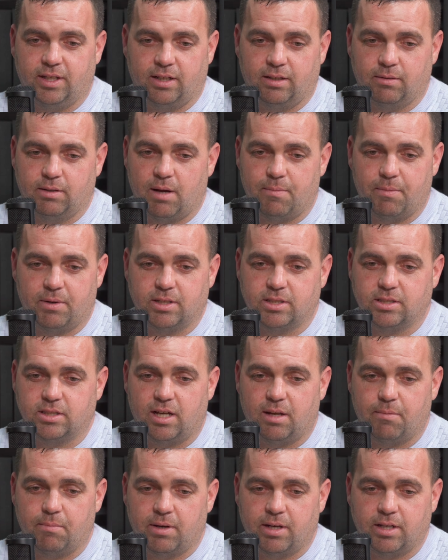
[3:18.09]
And coming a
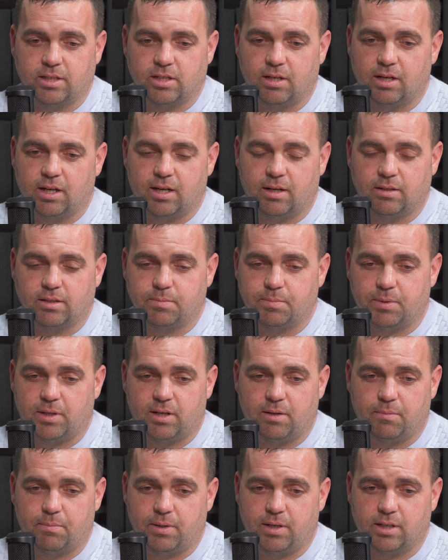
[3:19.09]
site manager, it comes
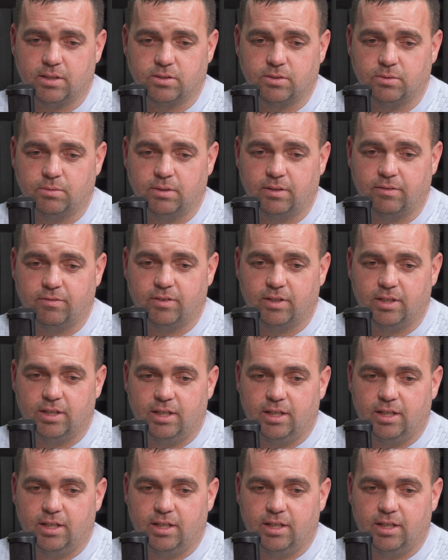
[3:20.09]
part and parcel with